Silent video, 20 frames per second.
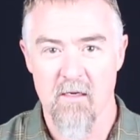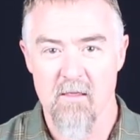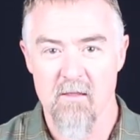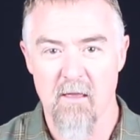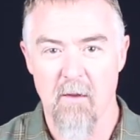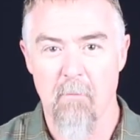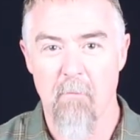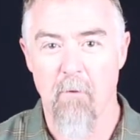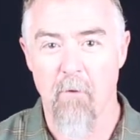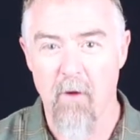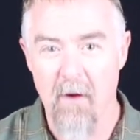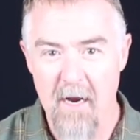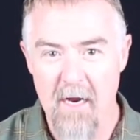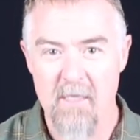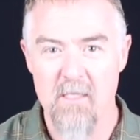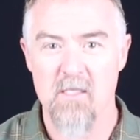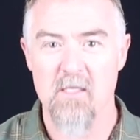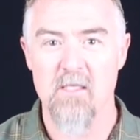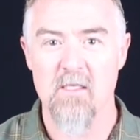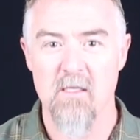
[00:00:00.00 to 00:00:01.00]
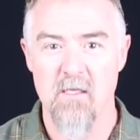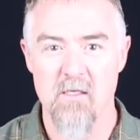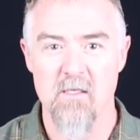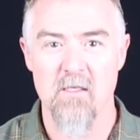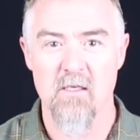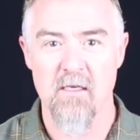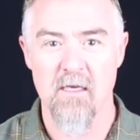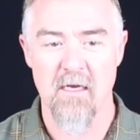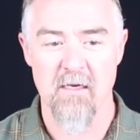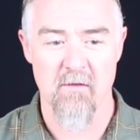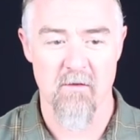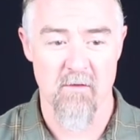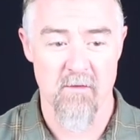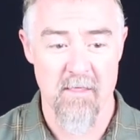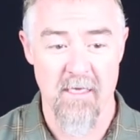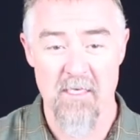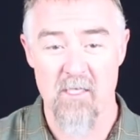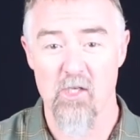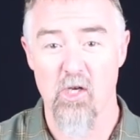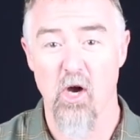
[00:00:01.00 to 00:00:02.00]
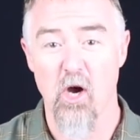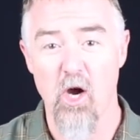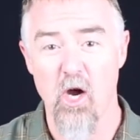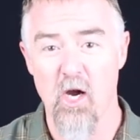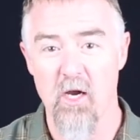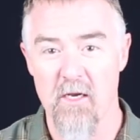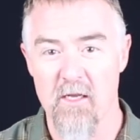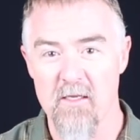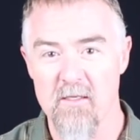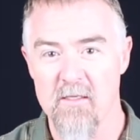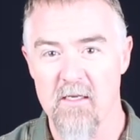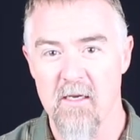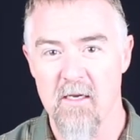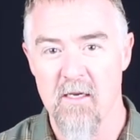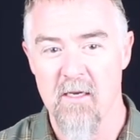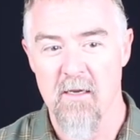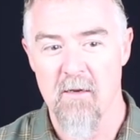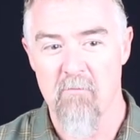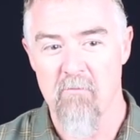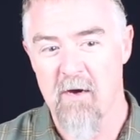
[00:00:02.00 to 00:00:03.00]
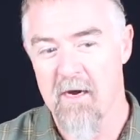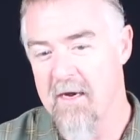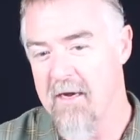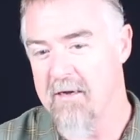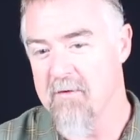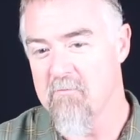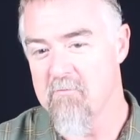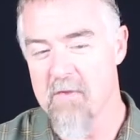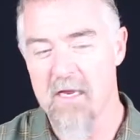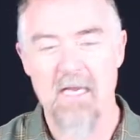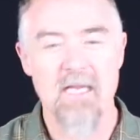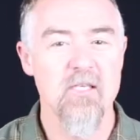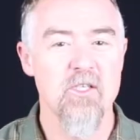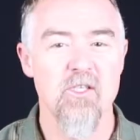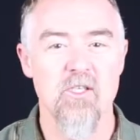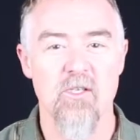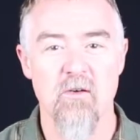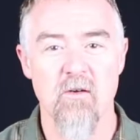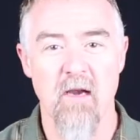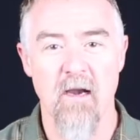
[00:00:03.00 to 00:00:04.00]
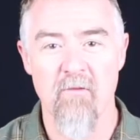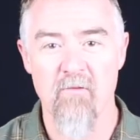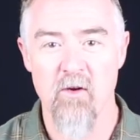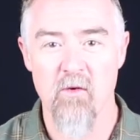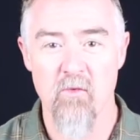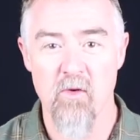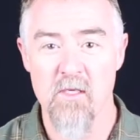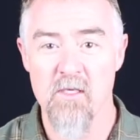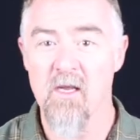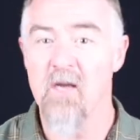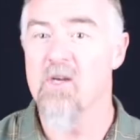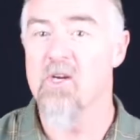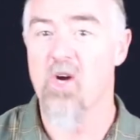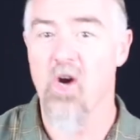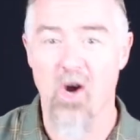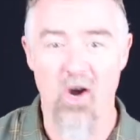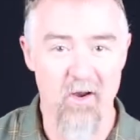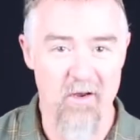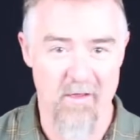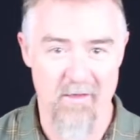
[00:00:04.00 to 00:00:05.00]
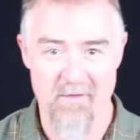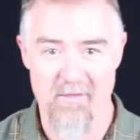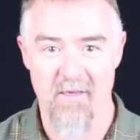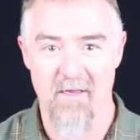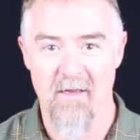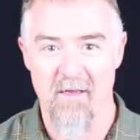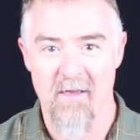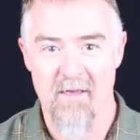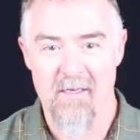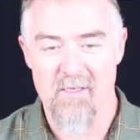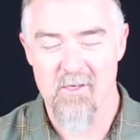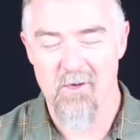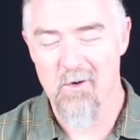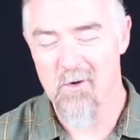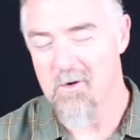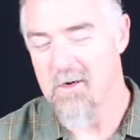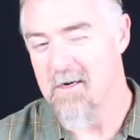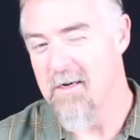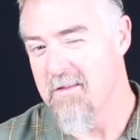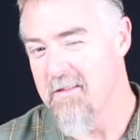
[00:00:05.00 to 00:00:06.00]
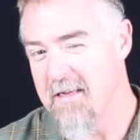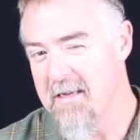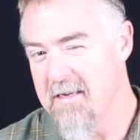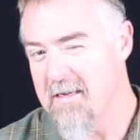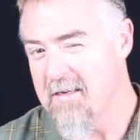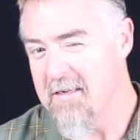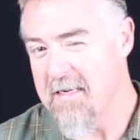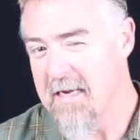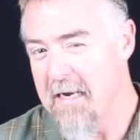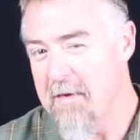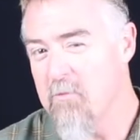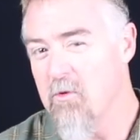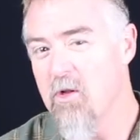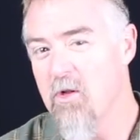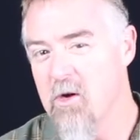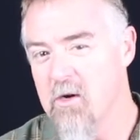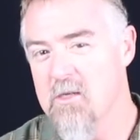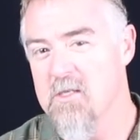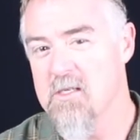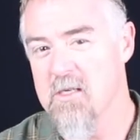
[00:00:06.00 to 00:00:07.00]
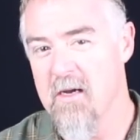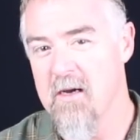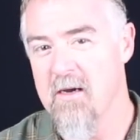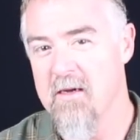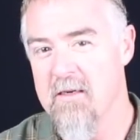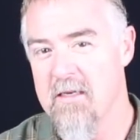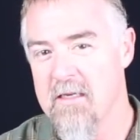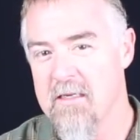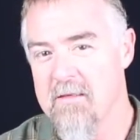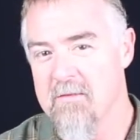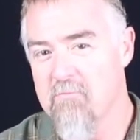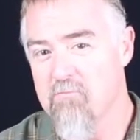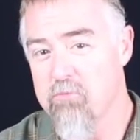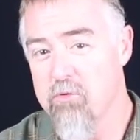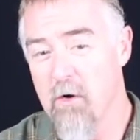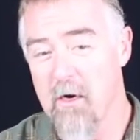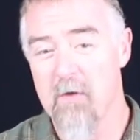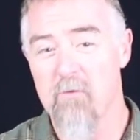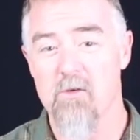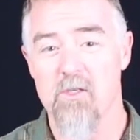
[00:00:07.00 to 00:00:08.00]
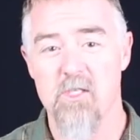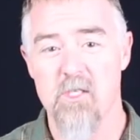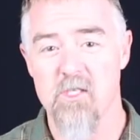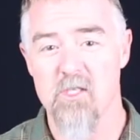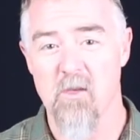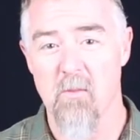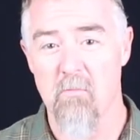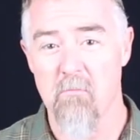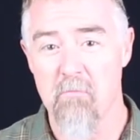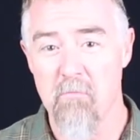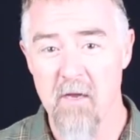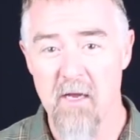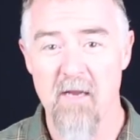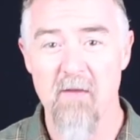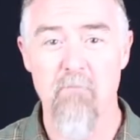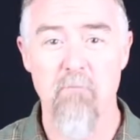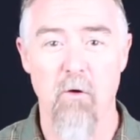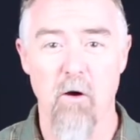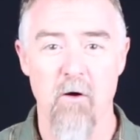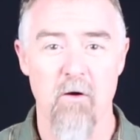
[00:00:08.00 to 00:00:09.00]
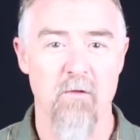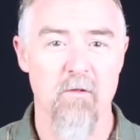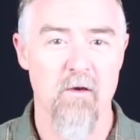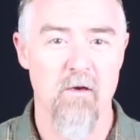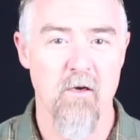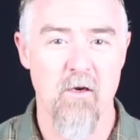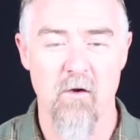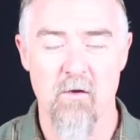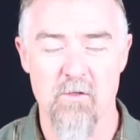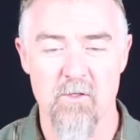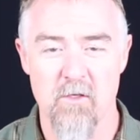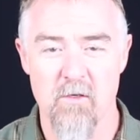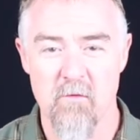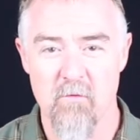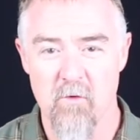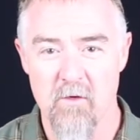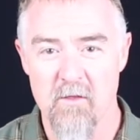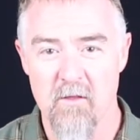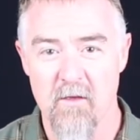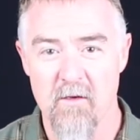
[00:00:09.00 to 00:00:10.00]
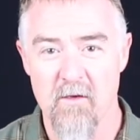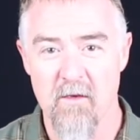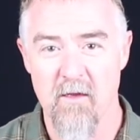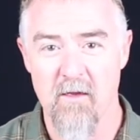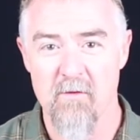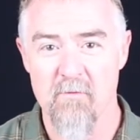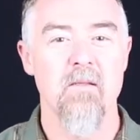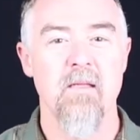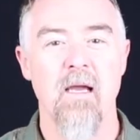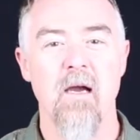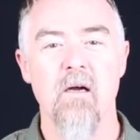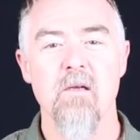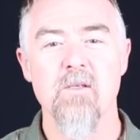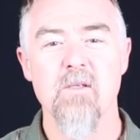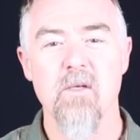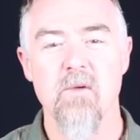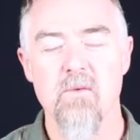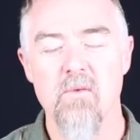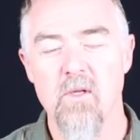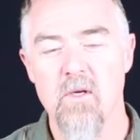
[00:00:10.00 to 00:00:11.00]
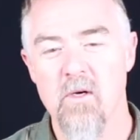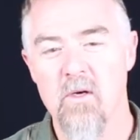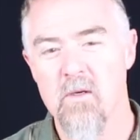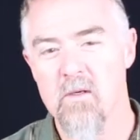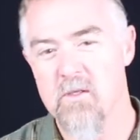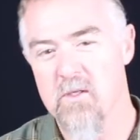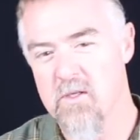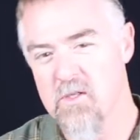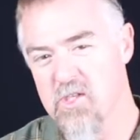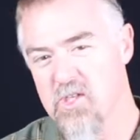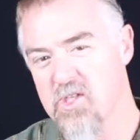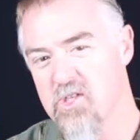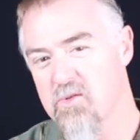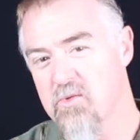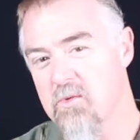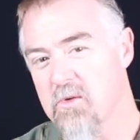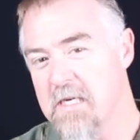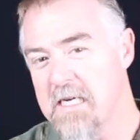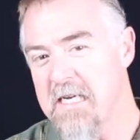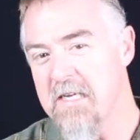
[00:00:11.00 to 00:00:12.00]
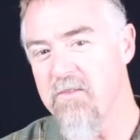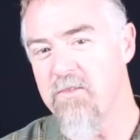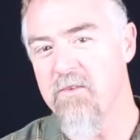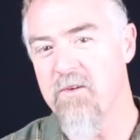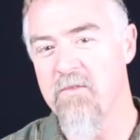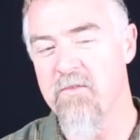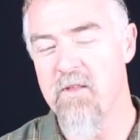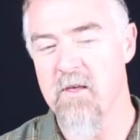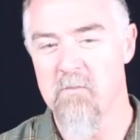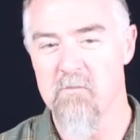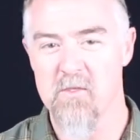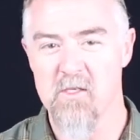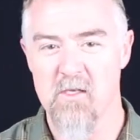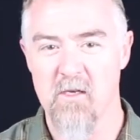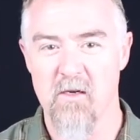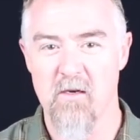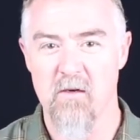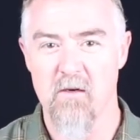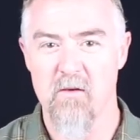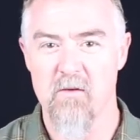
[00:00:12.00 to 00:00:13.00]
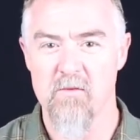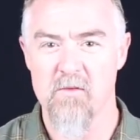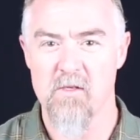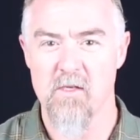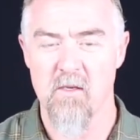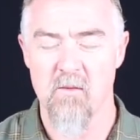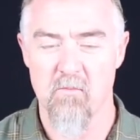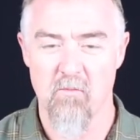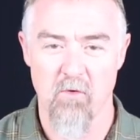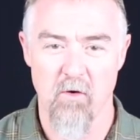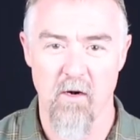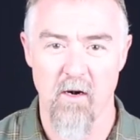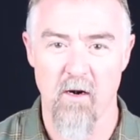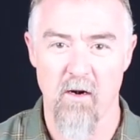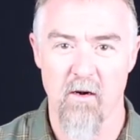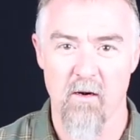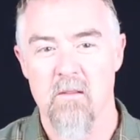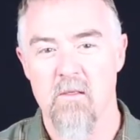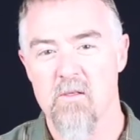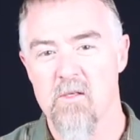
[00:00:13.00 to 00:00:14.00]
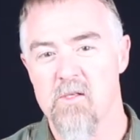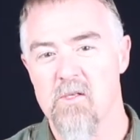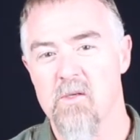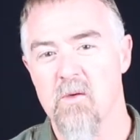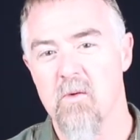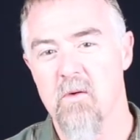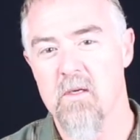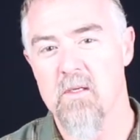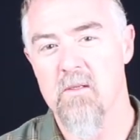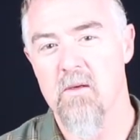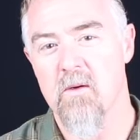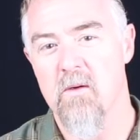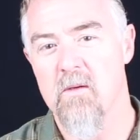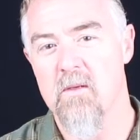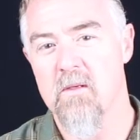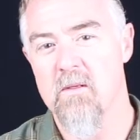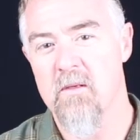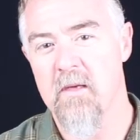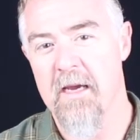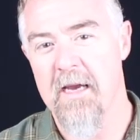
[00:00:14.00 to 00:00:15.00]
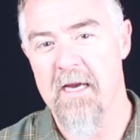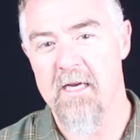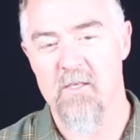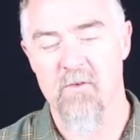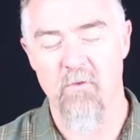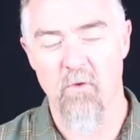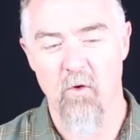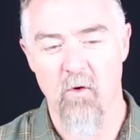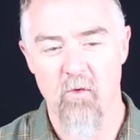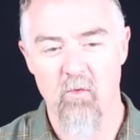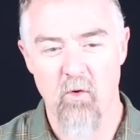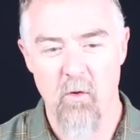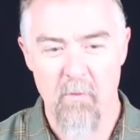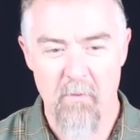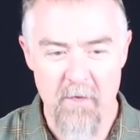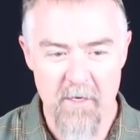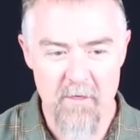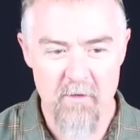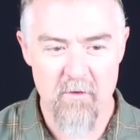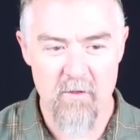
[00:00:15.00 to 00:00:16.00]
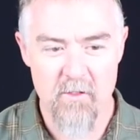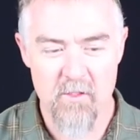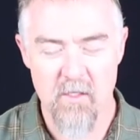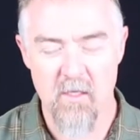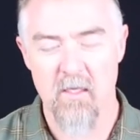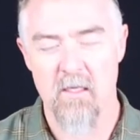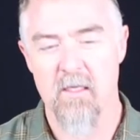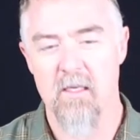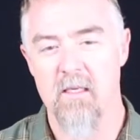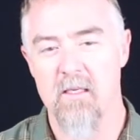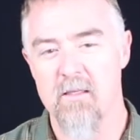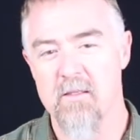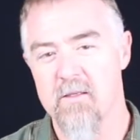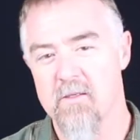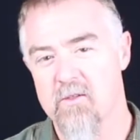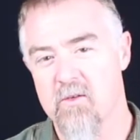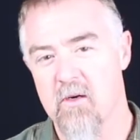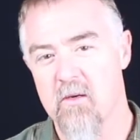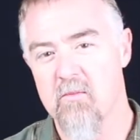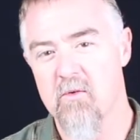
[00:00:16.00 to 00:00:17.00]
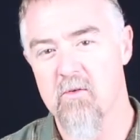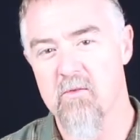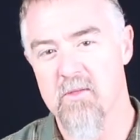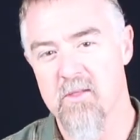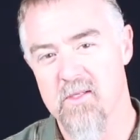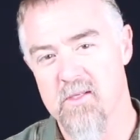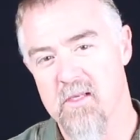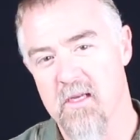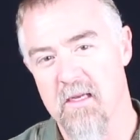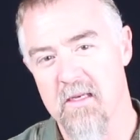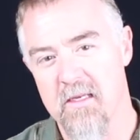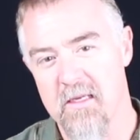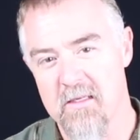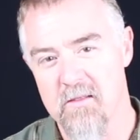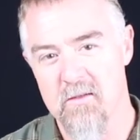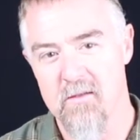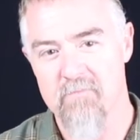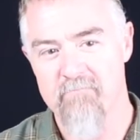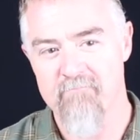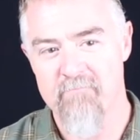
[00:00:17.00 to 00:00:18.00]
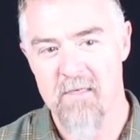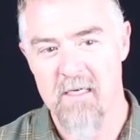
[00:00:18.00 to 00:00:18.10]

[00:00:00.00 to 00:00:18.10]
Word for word: They practiced this together, and they taught it by making sure everyone caught it. So they came alongside, and prayer was just a big part of their culture and what they did. They also learned to strengthen themselves in prayer. There's a story told in Acts 4 where Peter and John get into trouble with the Sanhedrin.